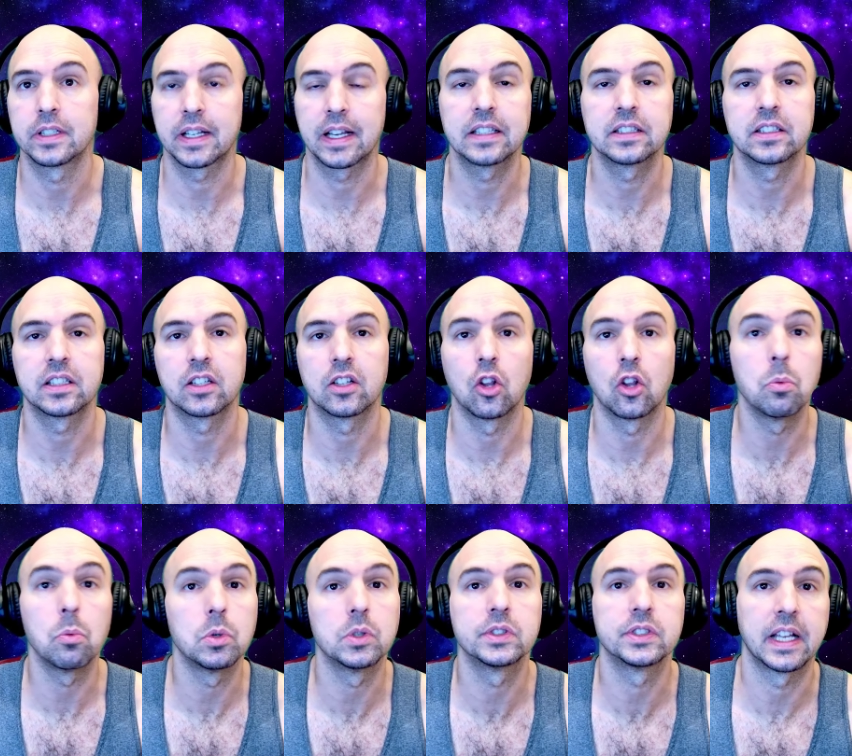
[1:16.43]
I guess the
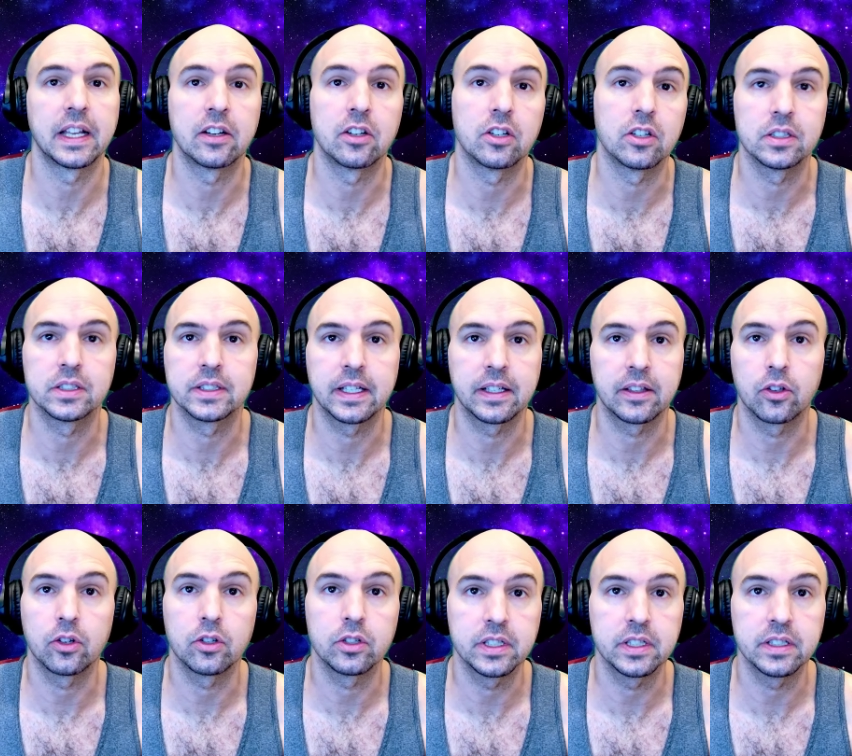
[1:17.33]
global standard is like
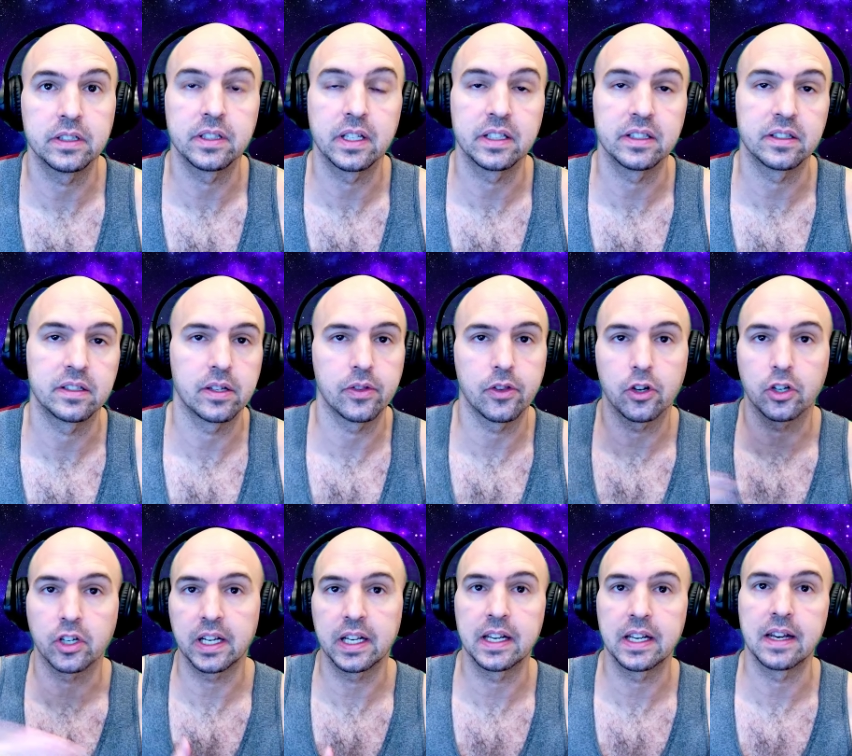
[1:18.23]
13 cents and they're
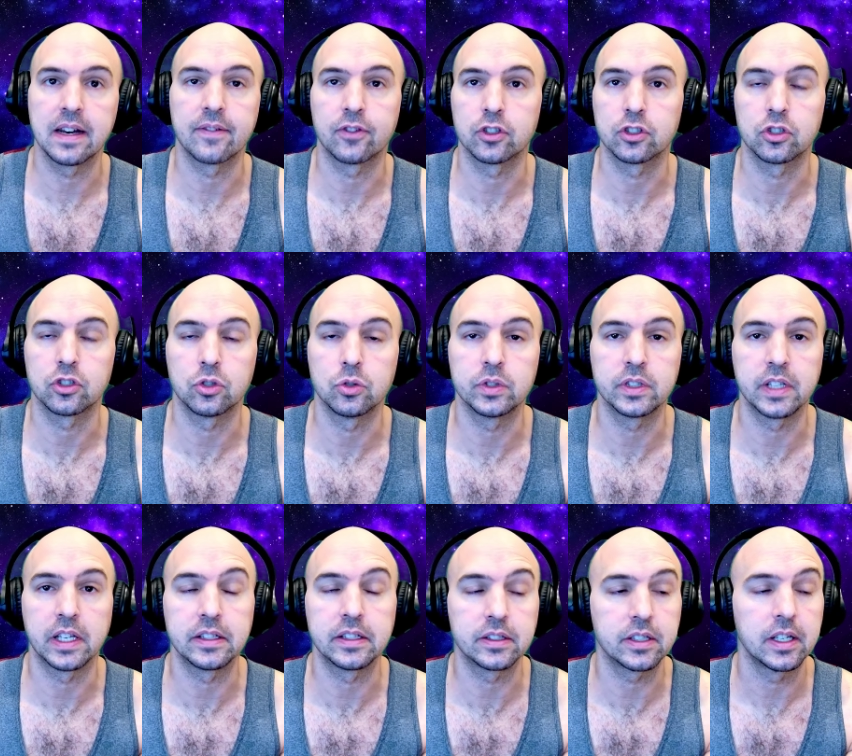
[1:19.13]
getting it for two
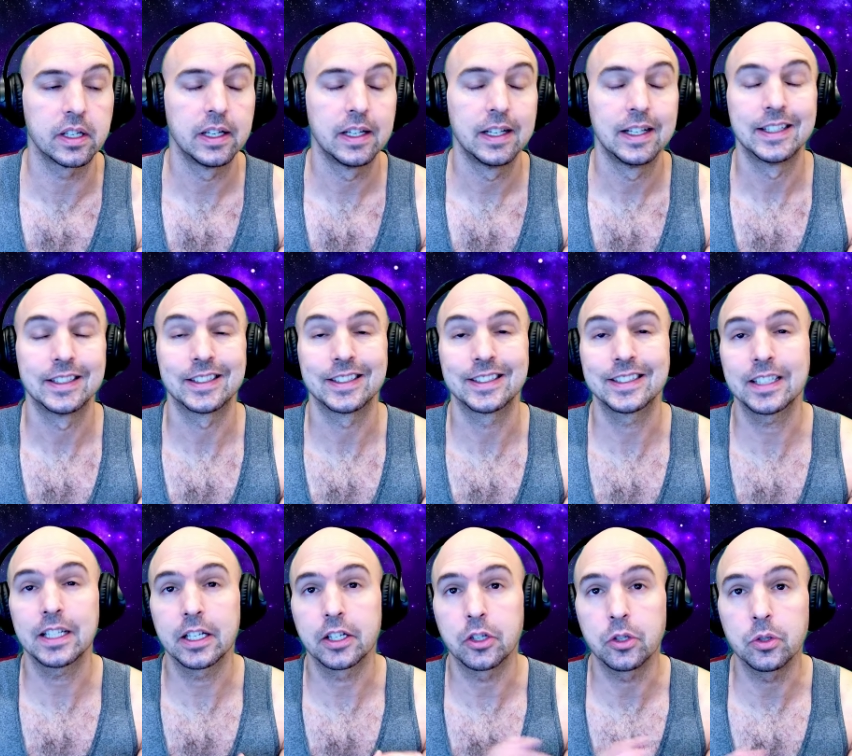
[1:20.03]
cents. So
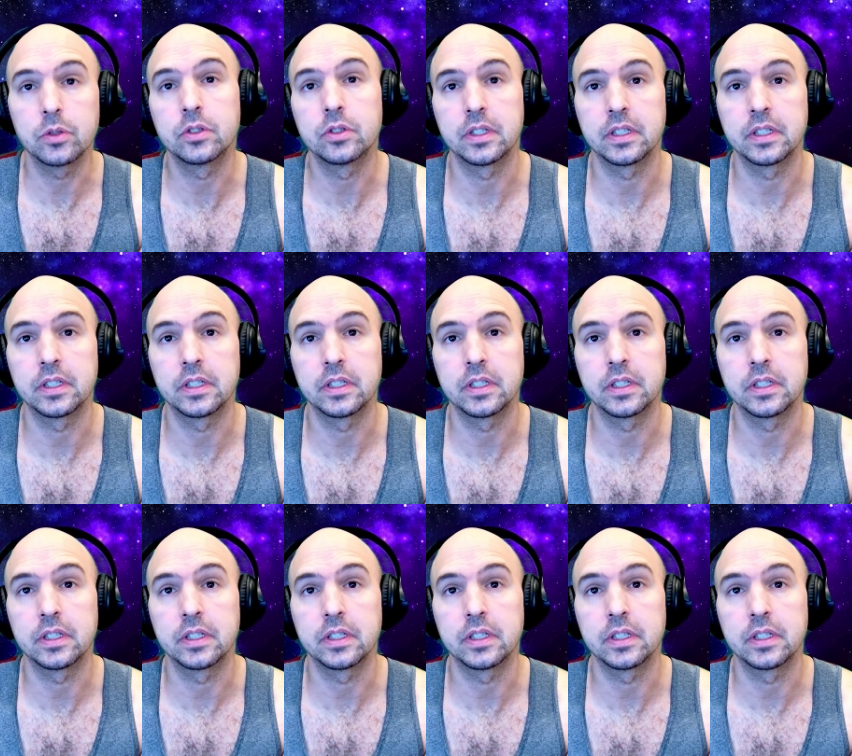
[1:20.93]
that's a huge